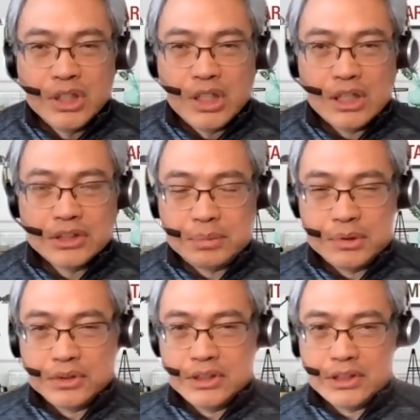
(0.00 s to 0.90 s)
also
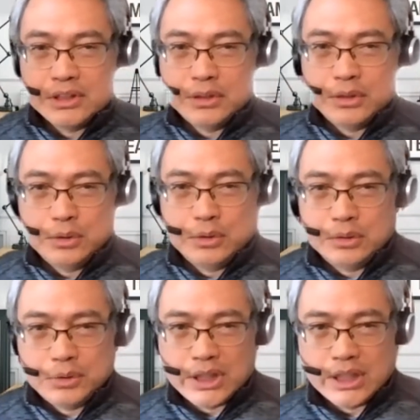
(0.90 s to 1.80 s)
post this on your
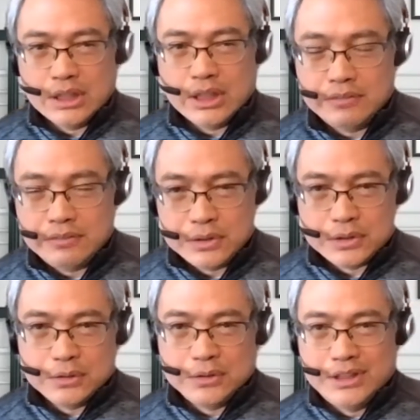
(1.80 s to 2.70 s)
YouTube channel if you
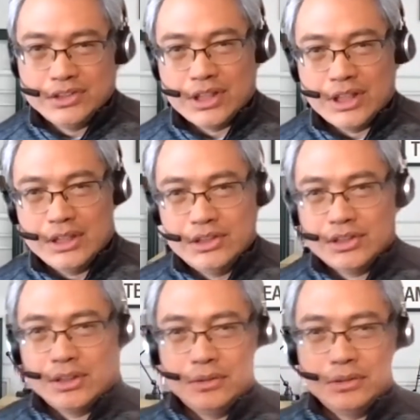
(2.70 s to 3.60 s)
so decide
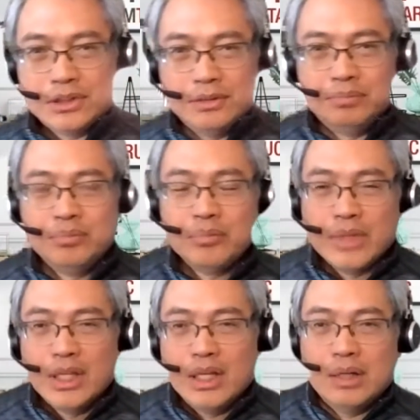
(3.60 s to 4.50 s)
so.
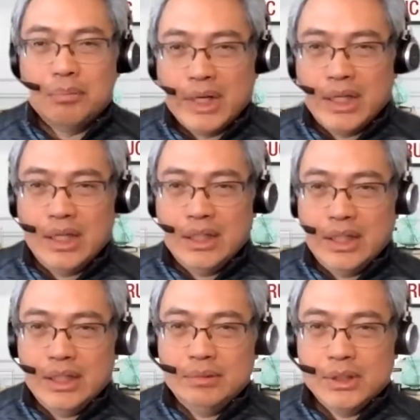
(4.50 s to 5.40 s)
My
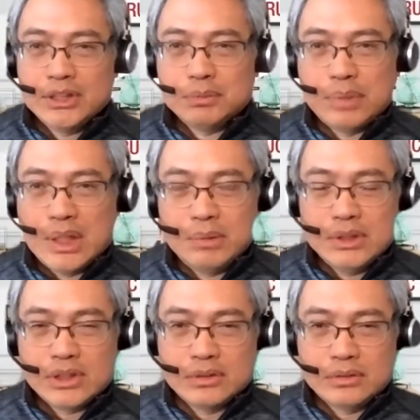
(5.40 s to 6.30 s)
name is Bobby
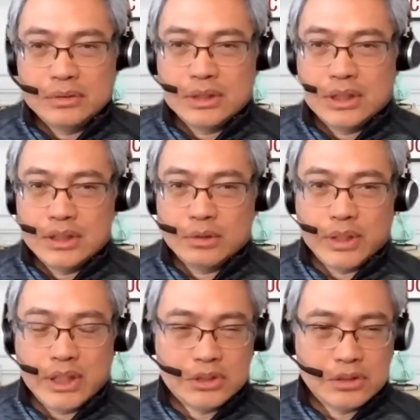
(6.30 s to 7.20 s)
Taruc. A
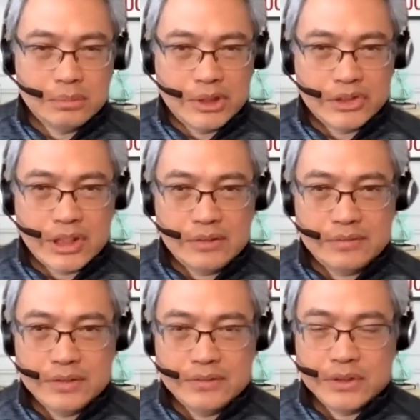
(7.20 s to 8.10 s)
quick intro on
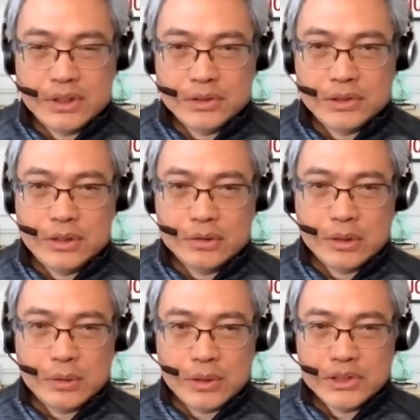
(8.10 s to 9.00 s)
myself for those who don't
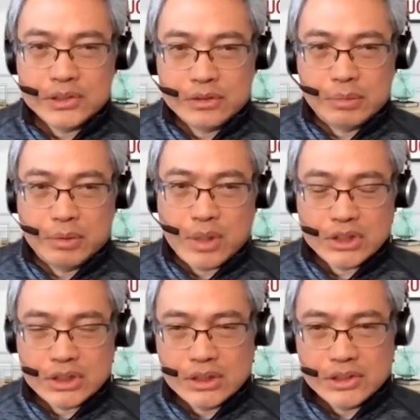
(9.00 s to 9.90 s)
know us and who'll be
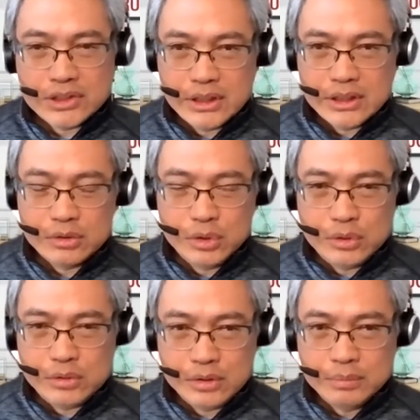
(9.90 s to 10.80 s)
watching this later on
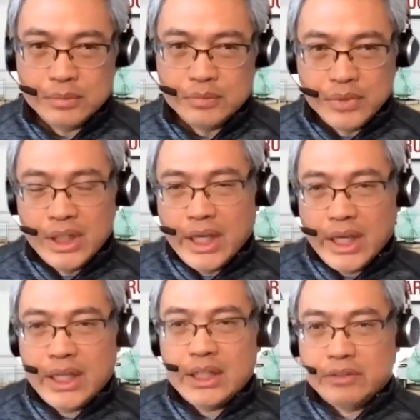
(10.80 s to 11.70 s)
YouTube
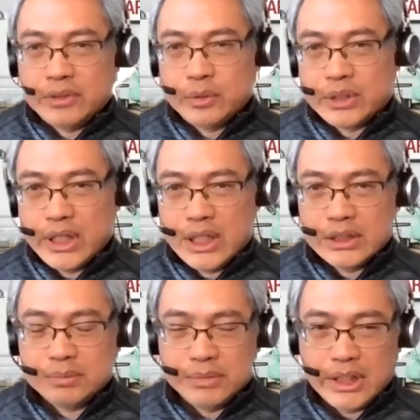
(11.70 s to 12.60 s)
and everywhere else.
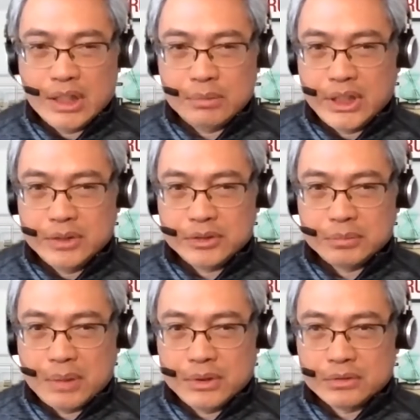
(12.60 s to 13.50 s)
Again, my name is
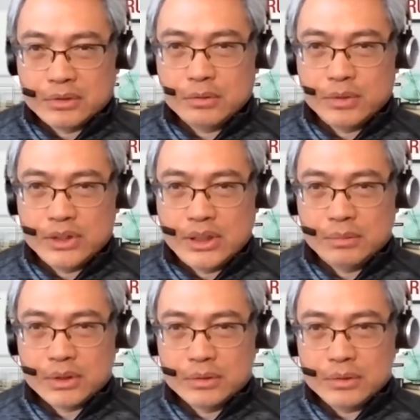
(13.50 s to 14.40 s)
Bobby Taruc with Team
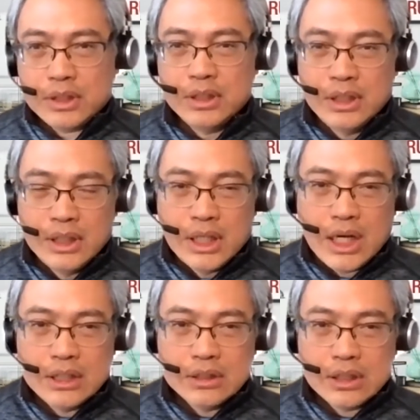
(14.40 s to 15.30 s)
Taruc
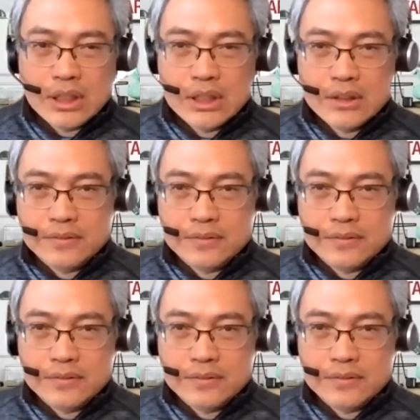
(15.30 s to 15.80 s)
out of